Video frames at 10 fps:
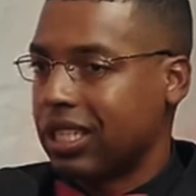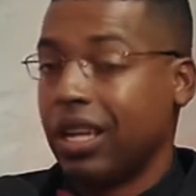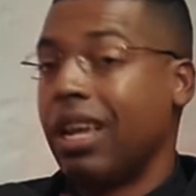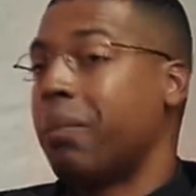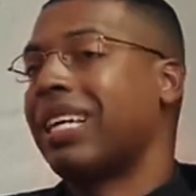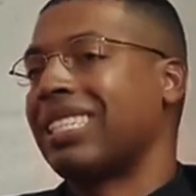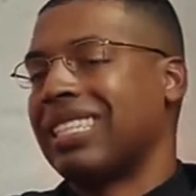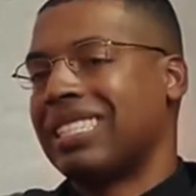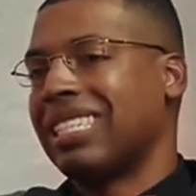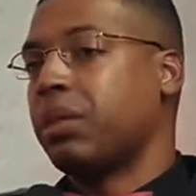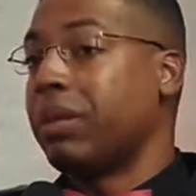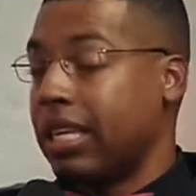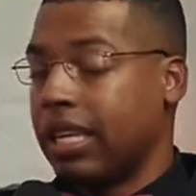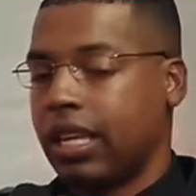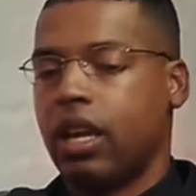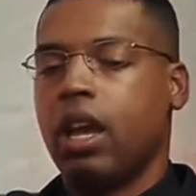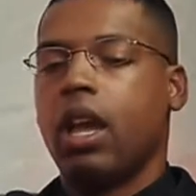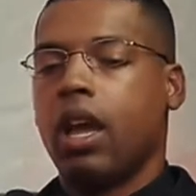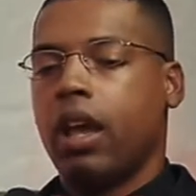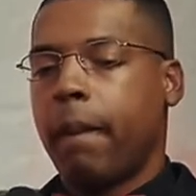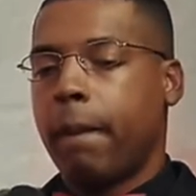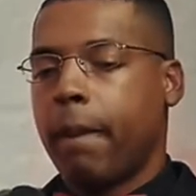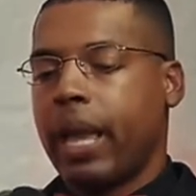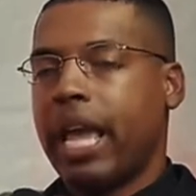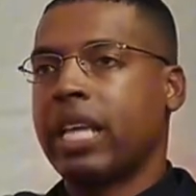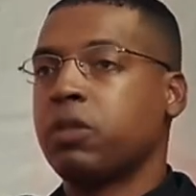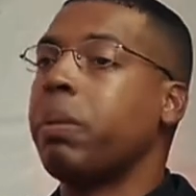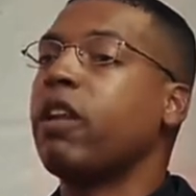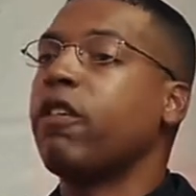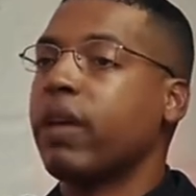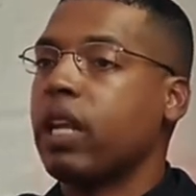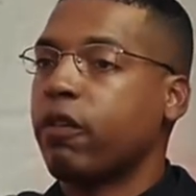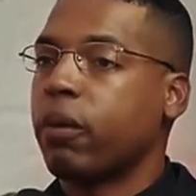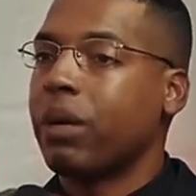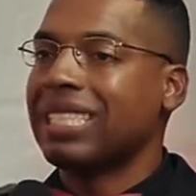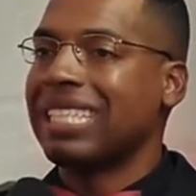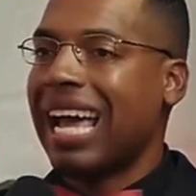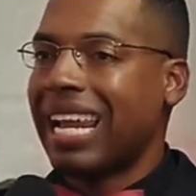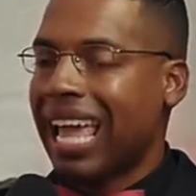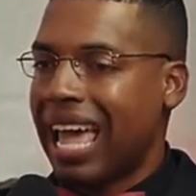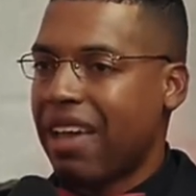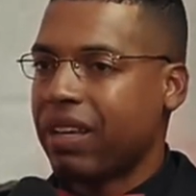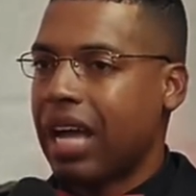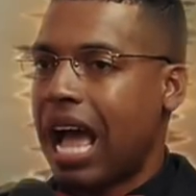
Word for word: because this system, again, is benefiting from us not having our